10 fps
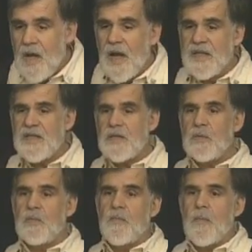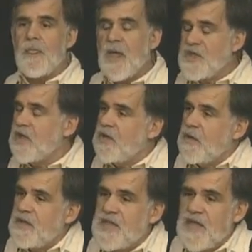And so she
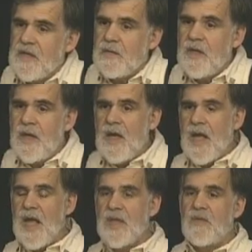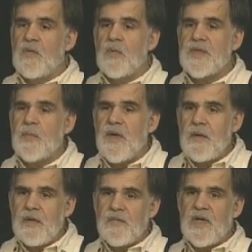turned us down, and there was a
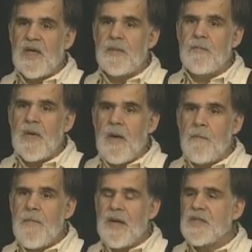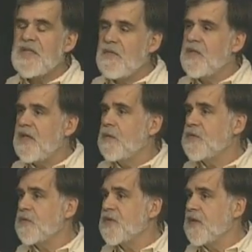period of time, about 7
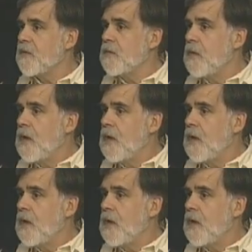years or so,